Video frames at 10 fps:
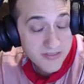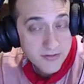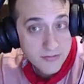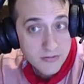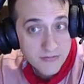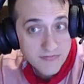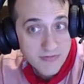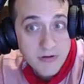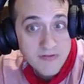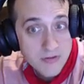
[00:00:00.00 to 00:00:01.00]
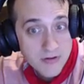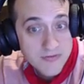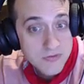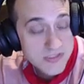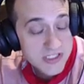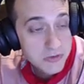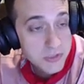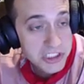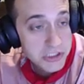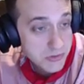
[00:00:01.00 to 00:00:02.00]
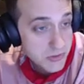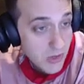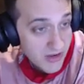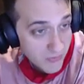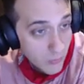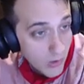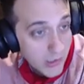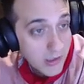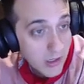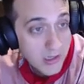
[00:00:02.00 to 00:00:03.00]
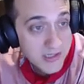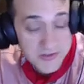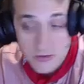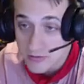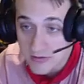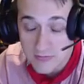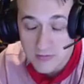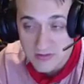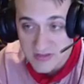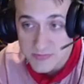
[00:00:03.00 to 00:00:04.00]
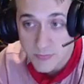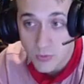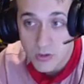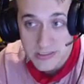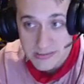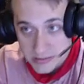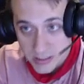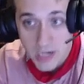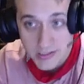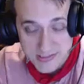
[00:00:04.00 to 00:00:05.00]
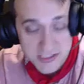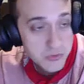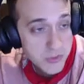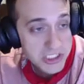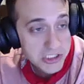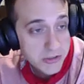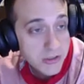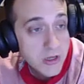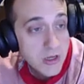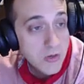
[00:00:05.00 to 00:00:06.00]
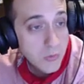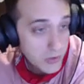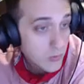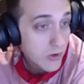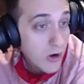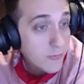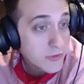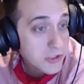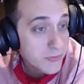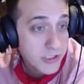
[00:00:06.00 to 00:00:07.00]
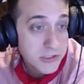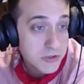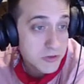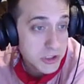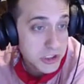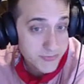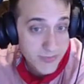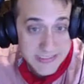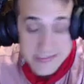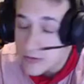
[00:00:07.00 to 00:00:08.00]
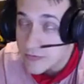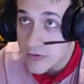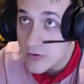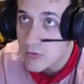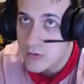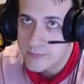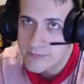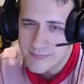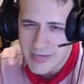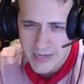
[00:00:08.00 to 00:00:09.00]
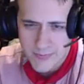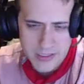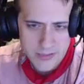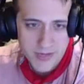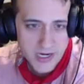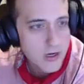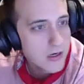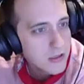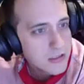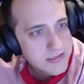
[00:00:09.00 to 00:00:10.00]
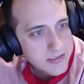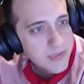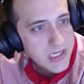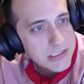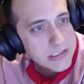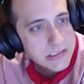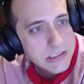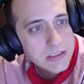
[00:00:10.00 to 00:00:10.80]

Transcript: I think there are very, very few situations where you ever want it, and I certainly think that this board is not a situation where you want Harbinger because you could just buy silver or maybe beggar in some cases.